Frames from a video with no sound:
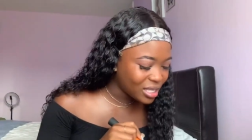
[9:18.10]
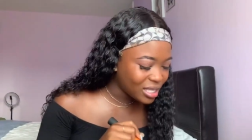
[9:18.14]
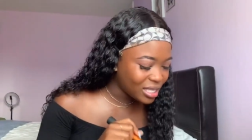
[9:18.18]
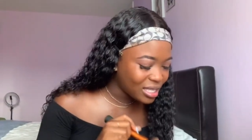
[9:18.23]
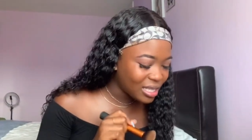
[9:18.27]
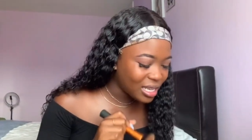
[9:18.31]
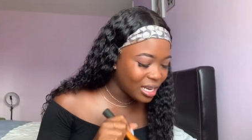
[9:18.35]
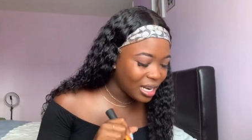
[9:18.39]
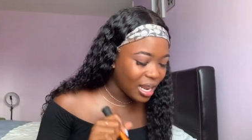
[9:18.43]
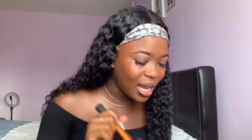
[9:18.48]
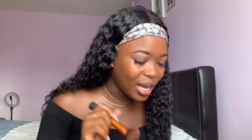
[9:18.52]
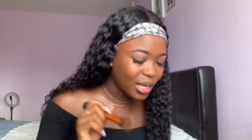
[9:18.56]
is
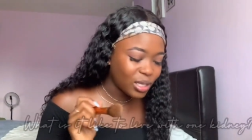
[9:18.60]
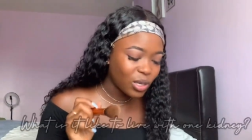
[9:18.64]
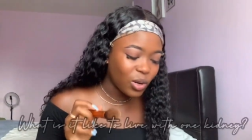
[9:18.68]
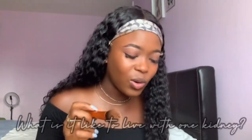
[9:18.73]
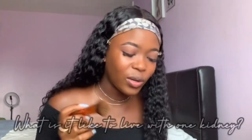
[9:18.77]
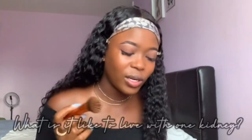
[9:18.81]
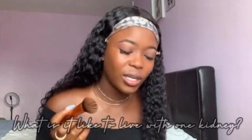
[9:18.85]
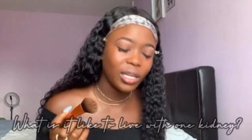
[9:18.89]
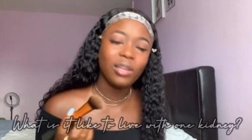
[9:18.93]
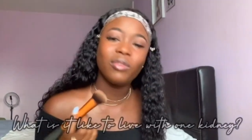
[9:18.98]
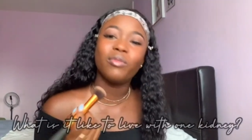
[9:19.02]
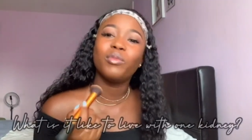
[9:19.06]
it like to
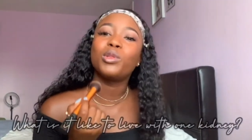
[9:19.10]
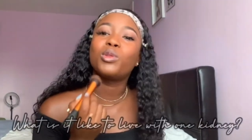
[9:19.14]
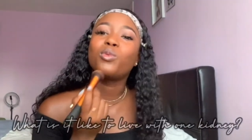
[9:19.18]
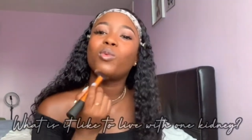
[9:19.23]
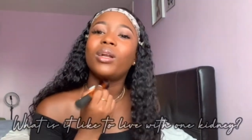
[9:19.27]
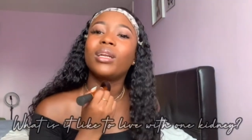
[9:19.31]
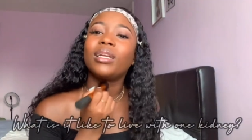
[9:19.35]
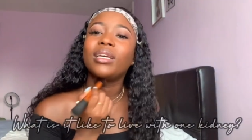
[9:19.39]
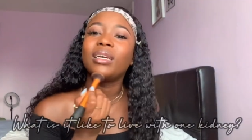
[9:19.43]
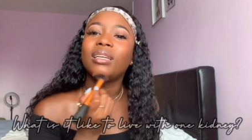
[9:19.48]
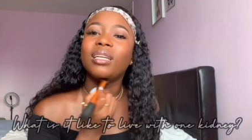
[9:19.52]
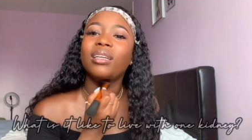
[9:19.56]
only live with
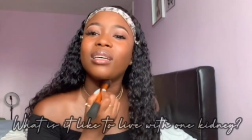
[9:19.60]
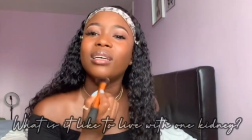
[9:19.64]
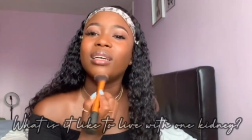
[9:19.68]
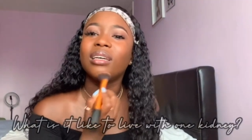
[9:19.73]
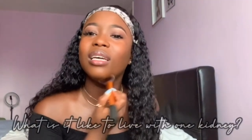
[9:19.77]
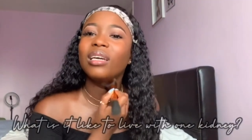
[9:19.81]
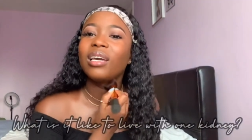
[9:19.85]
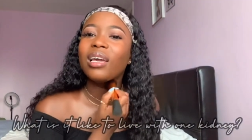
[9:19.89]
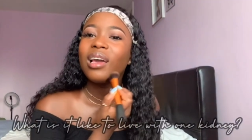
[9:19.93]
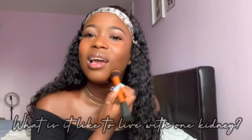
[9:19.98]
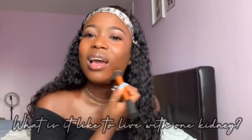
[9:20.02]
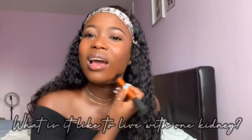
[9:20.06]
one kidney?
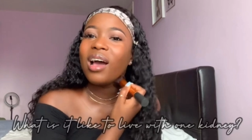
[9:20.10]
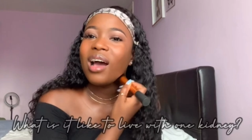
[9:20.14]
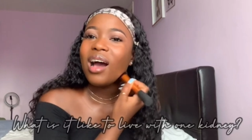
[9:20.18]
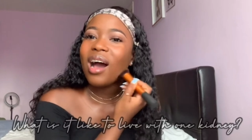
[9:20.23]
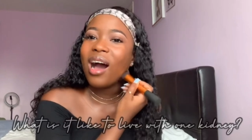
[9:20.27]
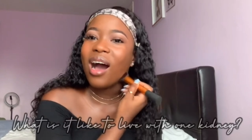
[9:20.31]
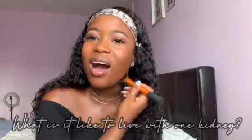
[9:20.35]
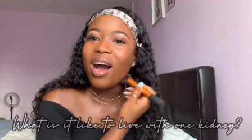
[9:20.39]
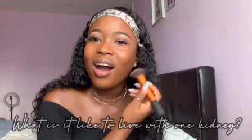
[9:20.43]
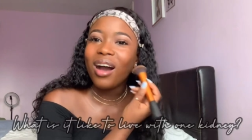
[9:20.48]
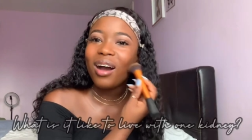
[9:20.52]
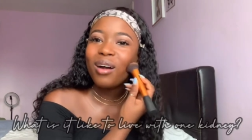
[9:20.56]

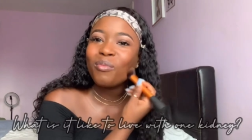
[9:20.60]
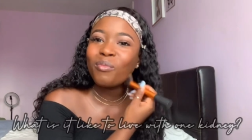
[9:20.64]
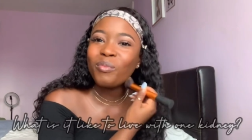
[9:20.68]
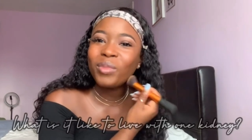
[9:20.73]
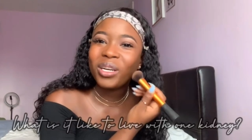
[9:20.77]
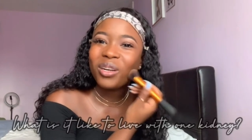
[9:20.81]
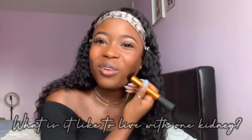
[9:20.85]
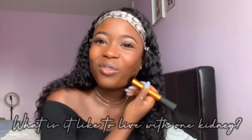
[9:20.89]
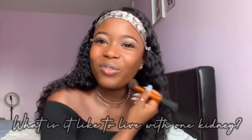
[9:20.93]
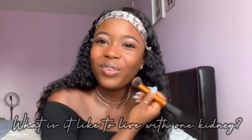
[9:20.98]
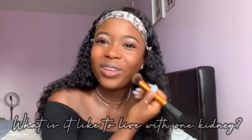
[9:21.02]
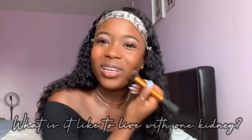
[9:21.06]
I'm
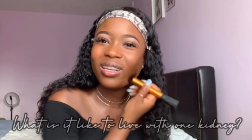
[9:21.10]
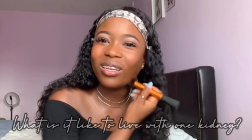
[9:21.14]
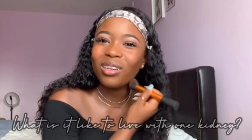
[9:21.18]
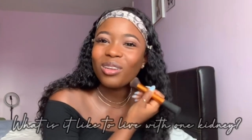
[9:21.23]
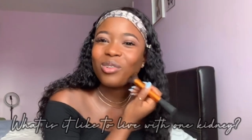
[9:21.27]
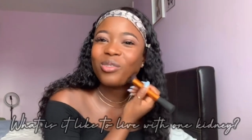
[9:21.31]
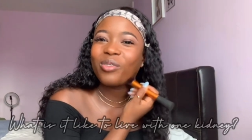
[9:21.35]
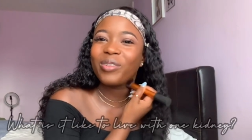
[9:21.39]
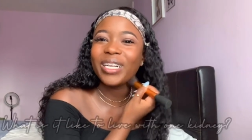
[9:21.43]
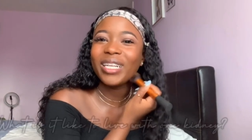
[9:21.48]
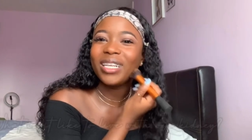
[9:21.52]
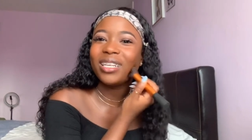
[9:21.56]
gonna feel
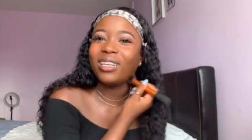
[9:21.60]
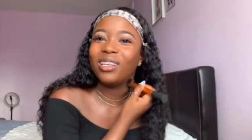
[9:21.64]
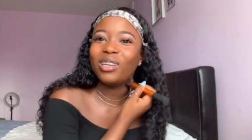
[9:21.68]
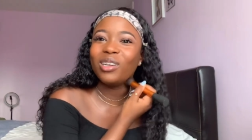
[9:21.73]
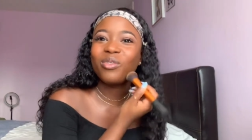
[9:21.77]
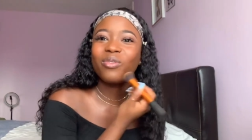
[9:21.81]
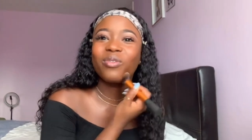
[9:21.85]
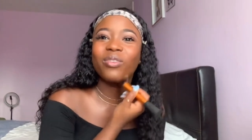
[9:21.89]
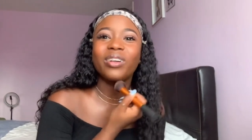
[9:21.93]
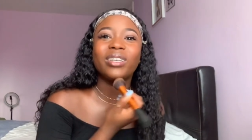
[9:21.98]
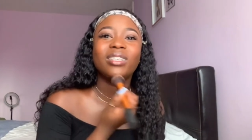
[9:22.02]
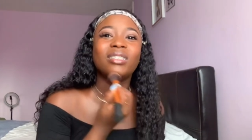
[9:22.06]
a real
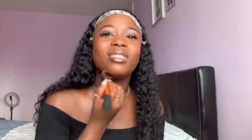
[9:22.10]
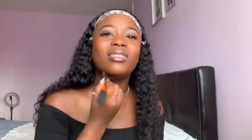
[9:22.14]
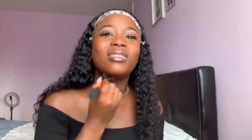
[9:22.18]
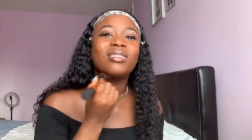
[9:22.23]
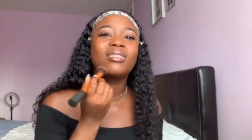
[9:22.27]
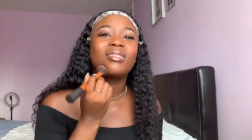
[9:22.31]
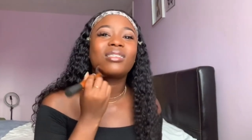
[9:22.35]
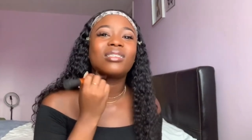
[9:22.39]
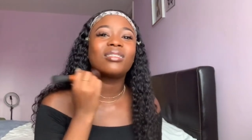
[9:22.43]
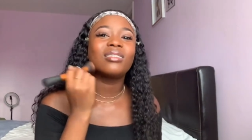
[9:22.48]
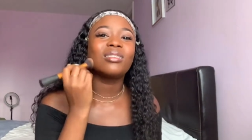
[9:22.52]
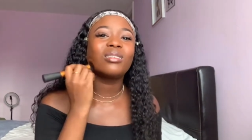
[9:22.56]
difference,
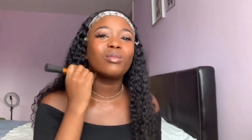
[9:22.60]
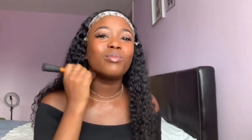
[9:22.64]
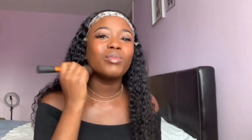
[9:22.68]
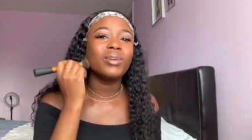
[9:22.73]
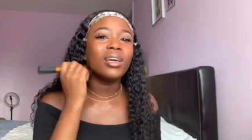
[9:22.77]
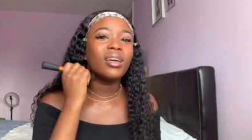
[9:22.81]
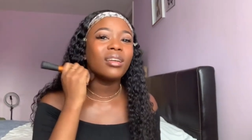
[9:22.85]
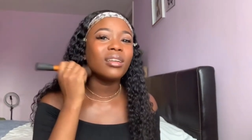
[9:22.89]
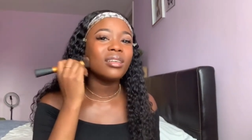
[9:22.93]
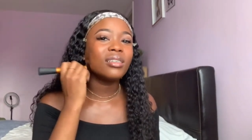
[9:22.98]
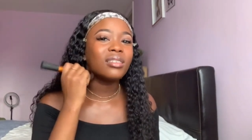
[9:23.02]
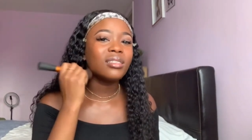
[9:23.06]
to be
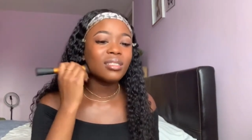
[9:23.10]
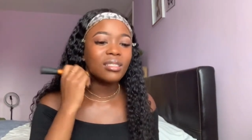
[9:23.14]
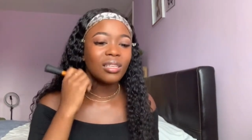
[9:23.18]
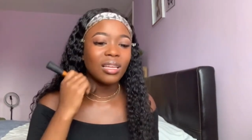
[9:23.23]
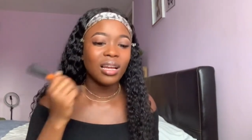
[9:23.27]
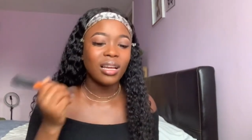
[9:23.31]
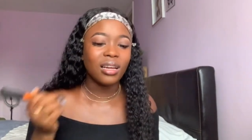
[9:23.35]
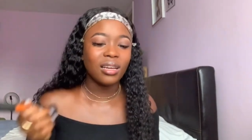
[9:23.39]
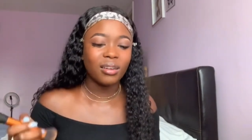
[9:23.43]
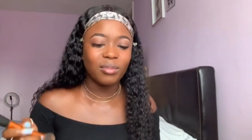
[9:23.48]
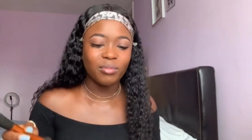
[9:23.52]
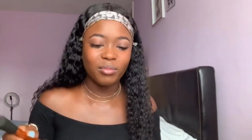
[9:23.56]
honest.
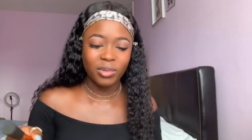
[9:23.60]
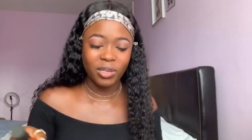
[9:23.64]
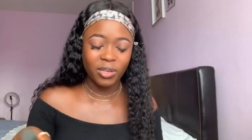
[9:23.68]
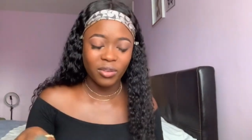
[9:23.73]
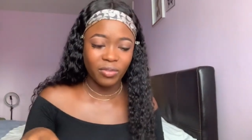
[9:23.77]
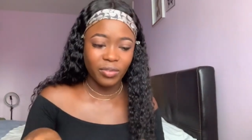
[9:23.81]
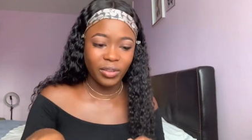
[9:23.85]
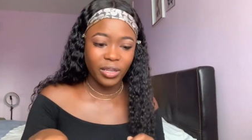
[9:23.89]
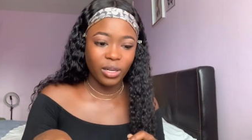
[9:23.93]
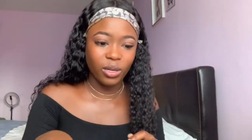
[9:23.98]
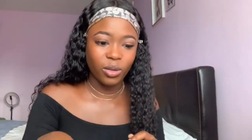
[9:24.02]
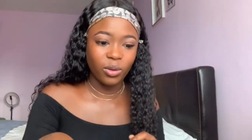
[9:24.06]
Like, I'm gonna
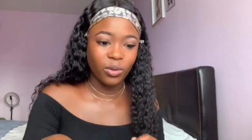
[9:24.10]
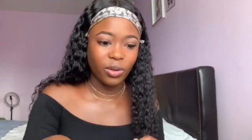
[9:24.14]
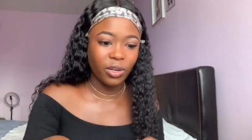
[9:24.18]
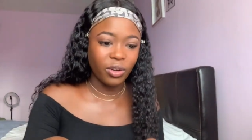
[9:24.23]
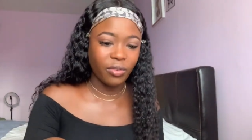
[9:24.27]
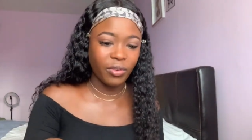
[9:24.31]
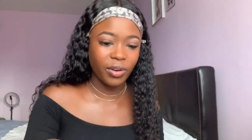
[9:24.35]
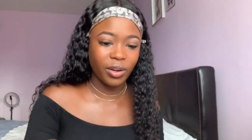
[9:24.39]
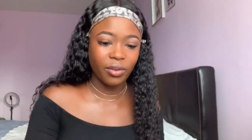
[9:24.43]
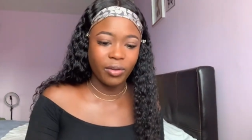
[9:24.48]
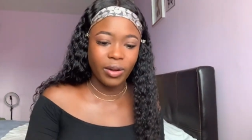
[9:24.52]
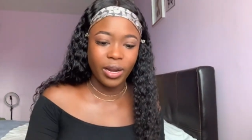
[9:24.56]
feel no
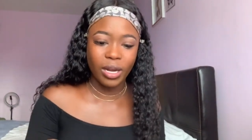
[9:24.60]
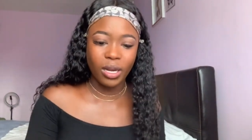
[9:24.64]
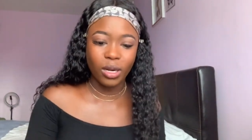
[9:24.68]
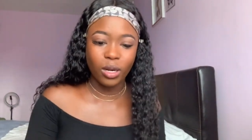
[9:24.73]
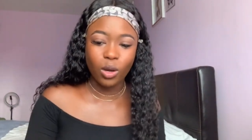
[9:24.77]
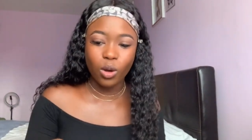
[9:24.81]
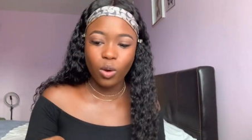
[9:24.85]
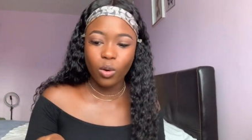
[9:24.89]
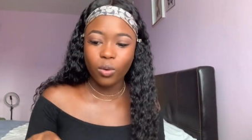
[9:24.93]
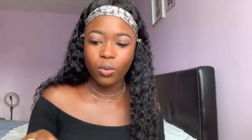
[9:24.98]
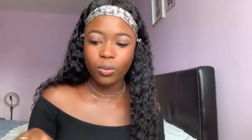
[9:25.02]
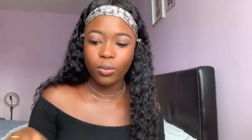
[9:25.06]
different right
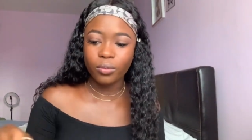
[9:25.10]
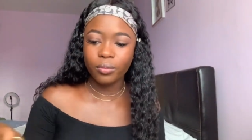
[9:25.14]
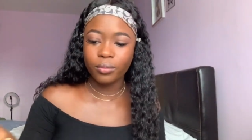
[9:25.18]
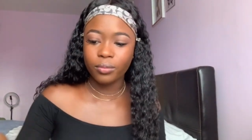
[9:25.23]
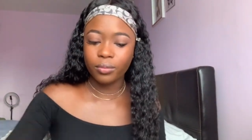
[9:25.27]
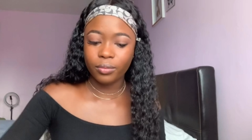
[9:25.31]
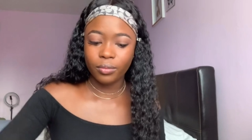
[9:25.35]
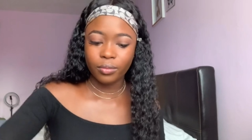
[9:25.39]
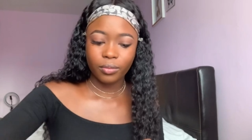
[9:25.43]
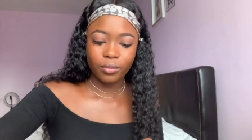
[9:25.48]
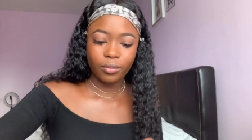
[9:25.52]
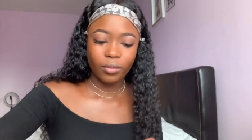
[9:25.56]
now.
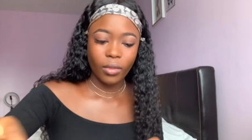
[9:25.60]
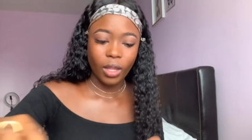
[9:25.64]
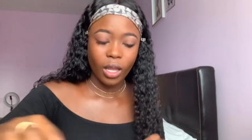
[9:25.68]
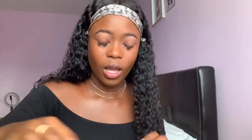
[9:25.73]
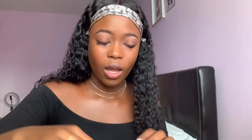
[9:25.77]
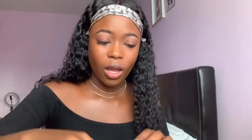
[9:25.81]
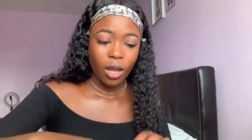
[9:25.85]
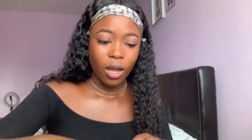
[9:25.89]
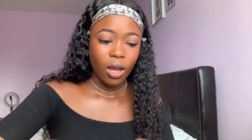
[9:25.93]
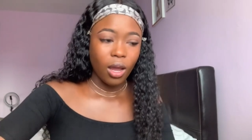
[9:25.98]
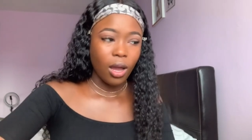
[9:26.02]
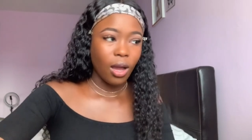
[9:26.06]

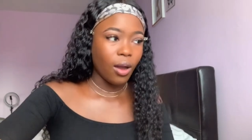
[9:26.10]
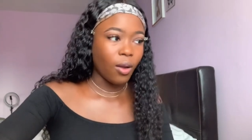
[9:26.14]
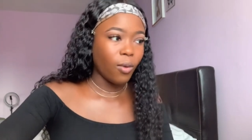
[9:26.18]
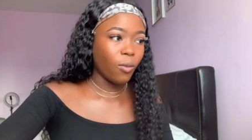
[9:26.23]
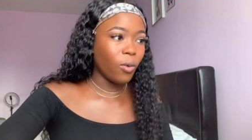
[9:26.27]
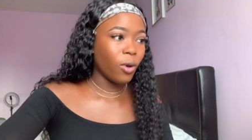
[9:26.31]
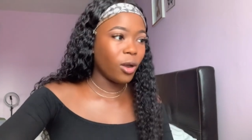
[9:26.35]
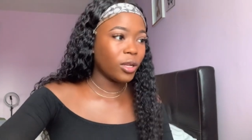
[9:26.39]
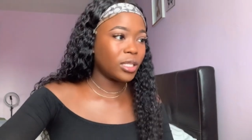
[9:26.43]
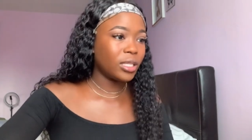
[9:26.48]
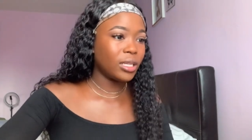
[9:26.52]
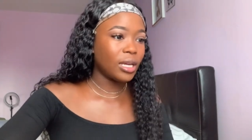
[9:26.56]

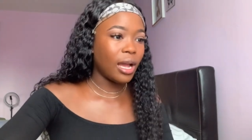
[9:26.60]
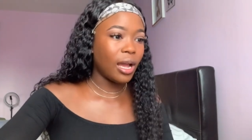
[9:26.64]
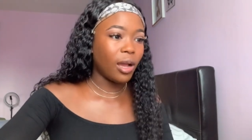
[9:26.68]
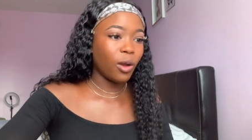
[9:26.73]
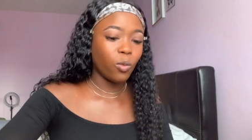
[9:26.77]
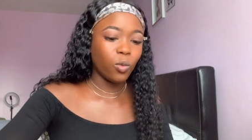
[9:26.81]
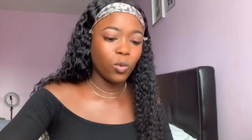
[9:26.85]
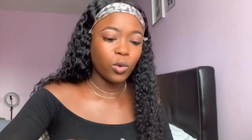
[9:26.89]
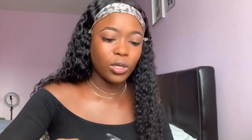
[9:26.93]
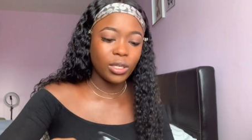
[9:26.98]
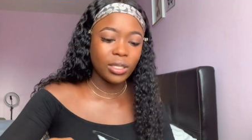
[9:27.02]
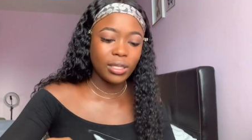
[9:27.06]
What I
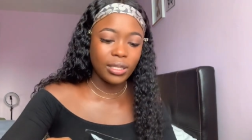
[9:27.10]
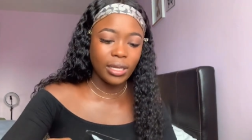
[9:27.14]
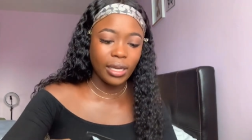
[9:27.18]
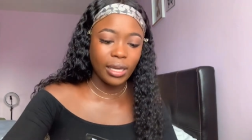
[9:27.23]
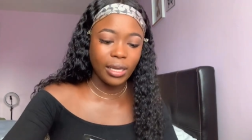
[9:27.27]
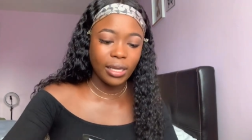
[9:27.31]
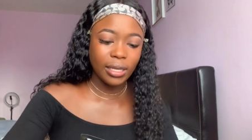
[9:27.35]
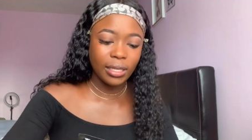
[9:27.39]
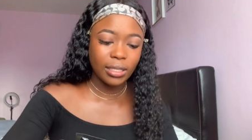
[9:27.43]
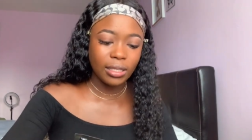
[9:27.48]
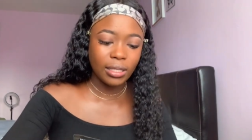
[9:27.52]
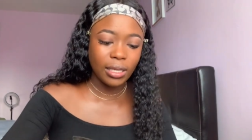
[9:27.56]
would say
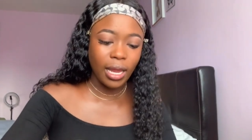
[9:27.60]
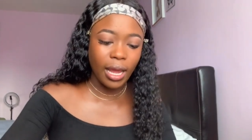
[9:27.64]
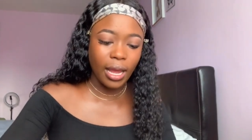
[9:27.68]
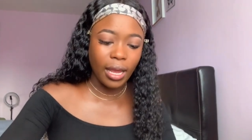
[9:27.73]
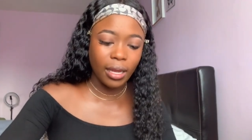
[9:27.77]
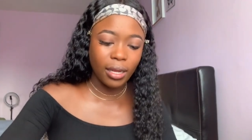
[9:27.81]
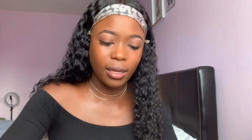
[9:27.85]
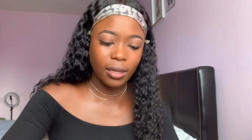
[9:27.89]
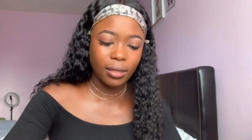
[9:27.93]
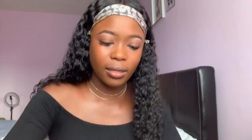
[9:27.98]
is, like,